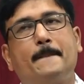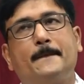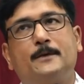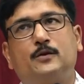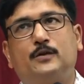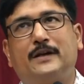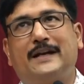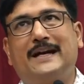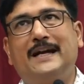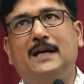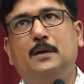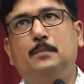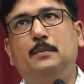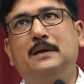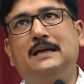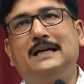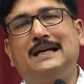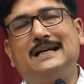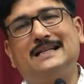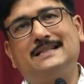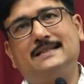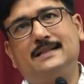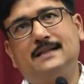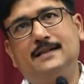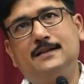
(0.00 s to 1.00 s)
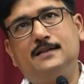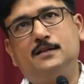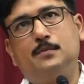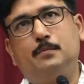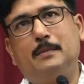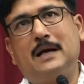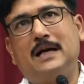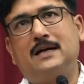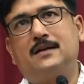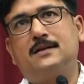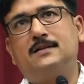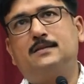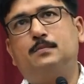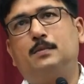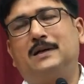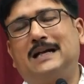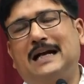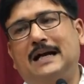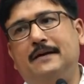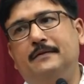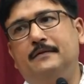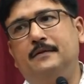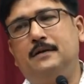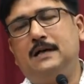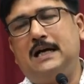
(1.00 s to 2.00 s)
So academic excellence matters, but
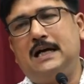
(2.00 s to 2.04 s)
I,